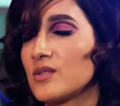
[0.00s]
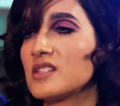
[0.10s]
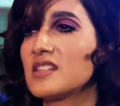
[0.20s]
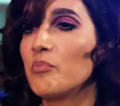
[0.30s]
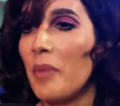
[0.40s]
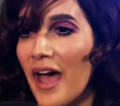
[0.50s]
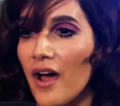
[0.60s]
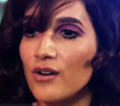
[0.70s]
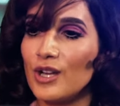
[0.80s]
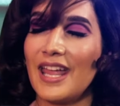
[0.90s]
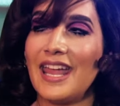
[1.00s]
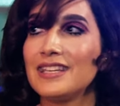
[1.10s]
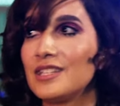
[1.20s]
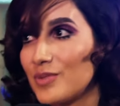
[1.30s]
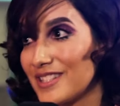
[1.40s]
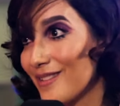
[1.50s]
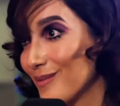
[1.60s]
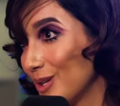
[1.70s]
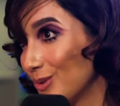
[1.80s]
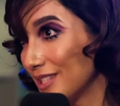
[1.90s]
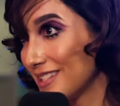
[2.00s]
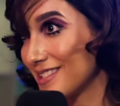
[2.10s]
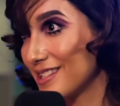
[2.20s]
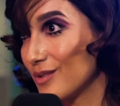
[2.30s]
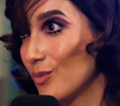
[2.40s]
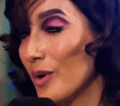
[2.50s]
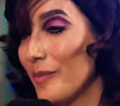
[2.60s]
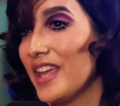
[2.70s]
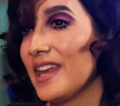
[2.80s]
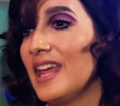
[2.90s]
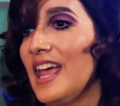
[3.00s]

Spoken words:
So it's empowering. 80% of my audiences are women.